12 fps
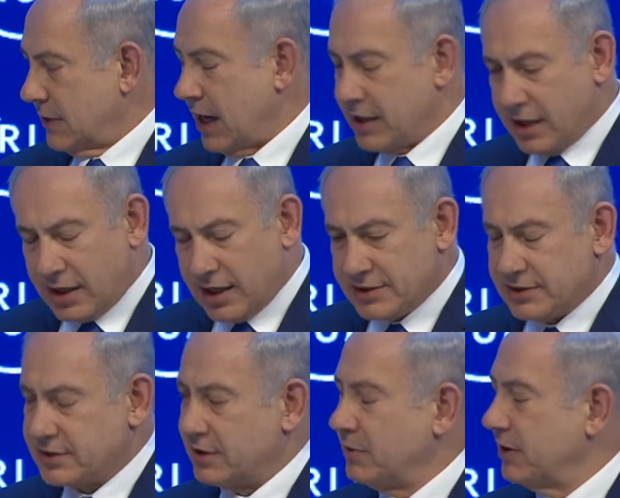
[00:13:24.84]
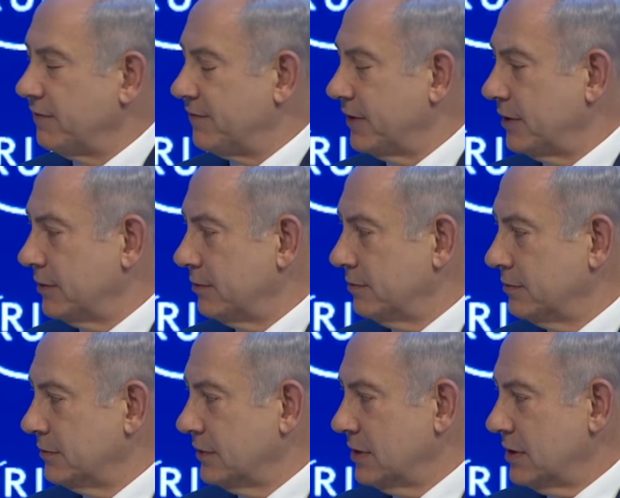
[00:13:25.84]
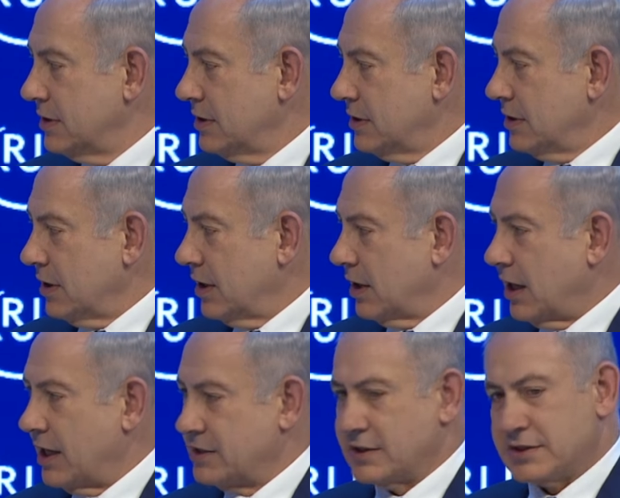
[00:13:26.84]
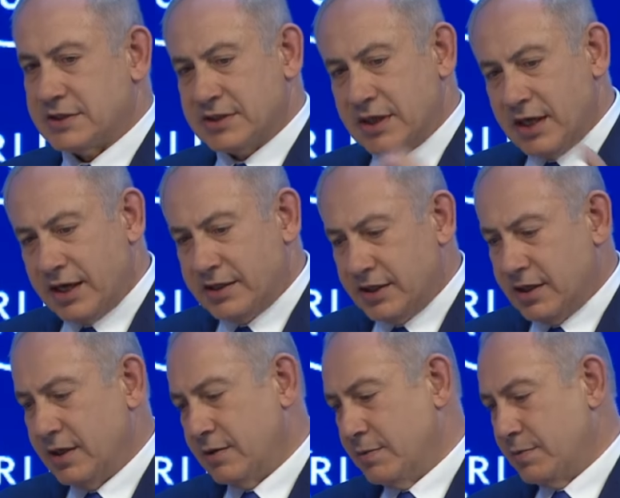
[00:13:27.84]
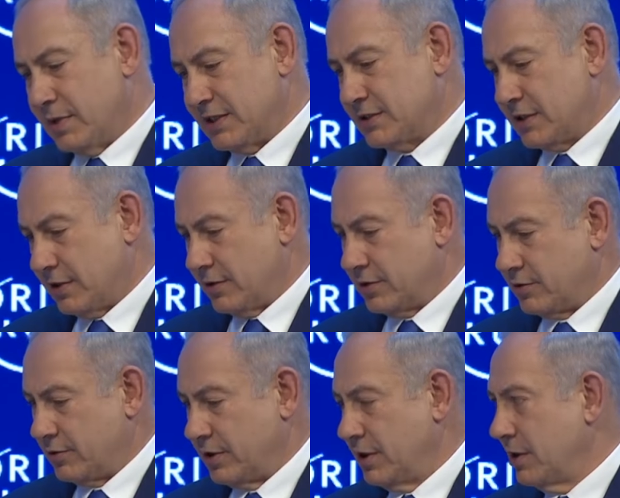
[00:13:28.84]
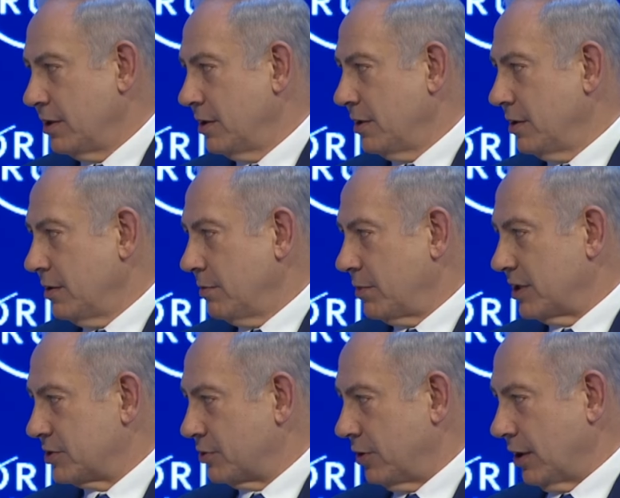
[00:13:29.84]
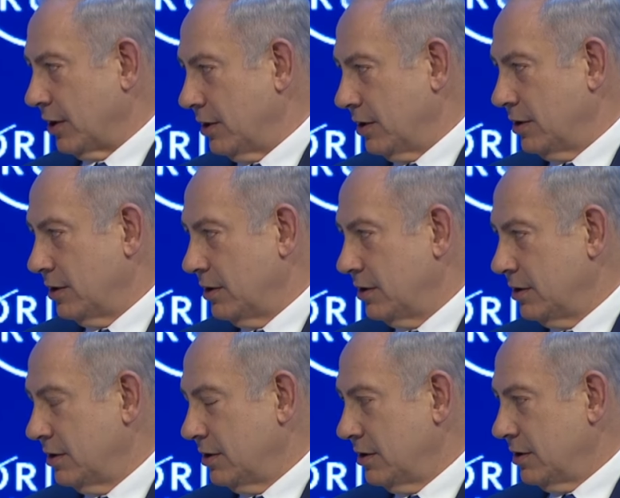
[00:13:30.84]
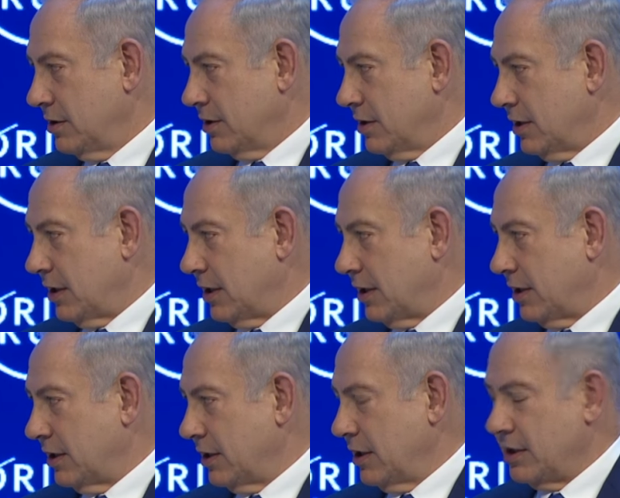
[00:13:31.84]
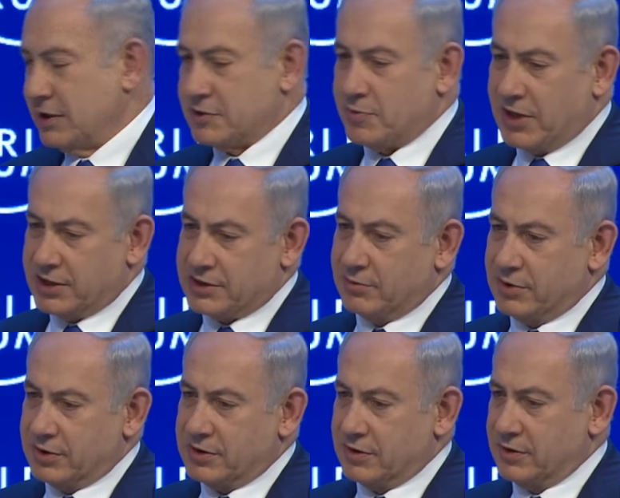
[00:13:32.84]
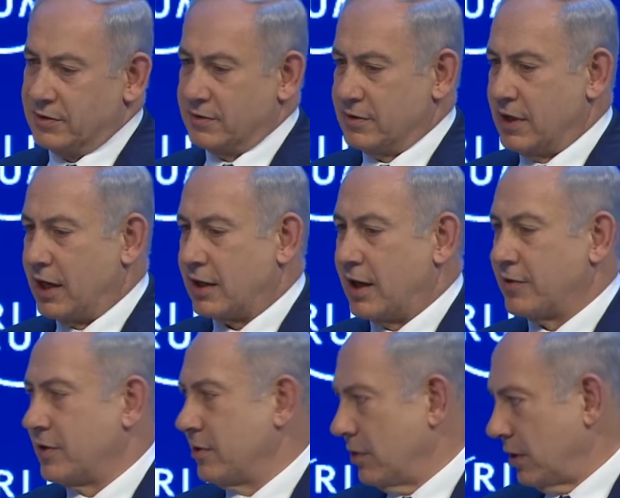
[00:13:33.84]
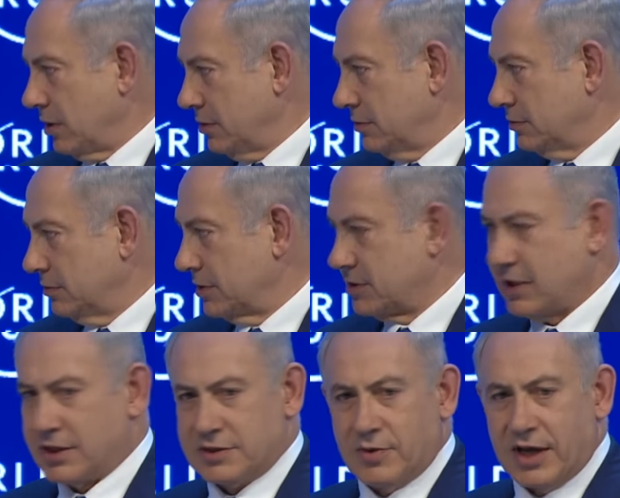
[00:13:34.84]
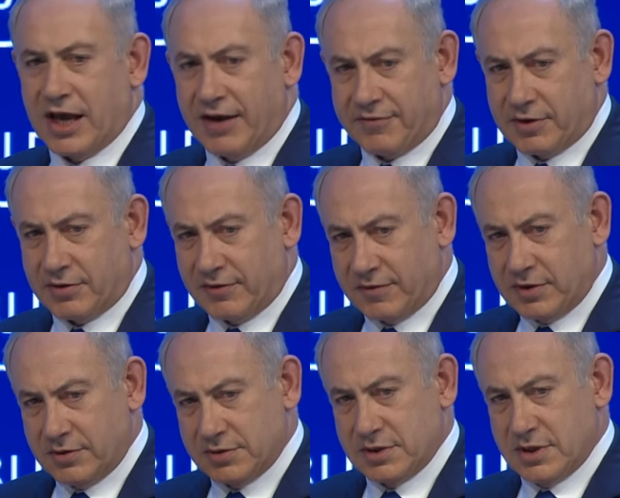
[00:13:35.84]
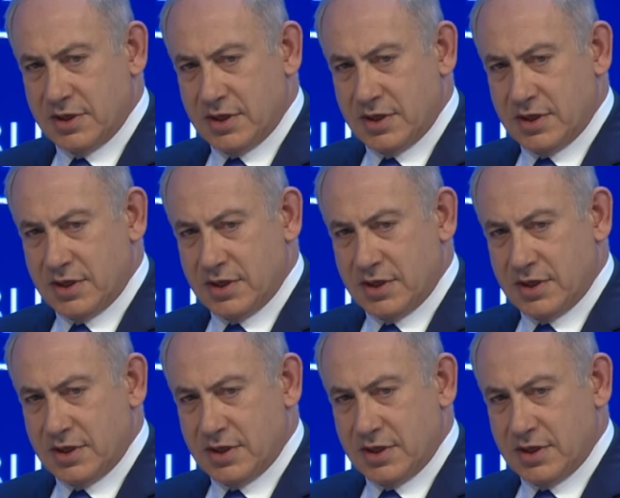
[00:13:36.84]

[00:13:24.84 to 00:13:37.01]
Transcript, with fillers: I think ISIS can be defeated. Uh, ISIS is an idea plus territory plus oil. Uh, it is possible to knock out the oil, which takes away half their revenues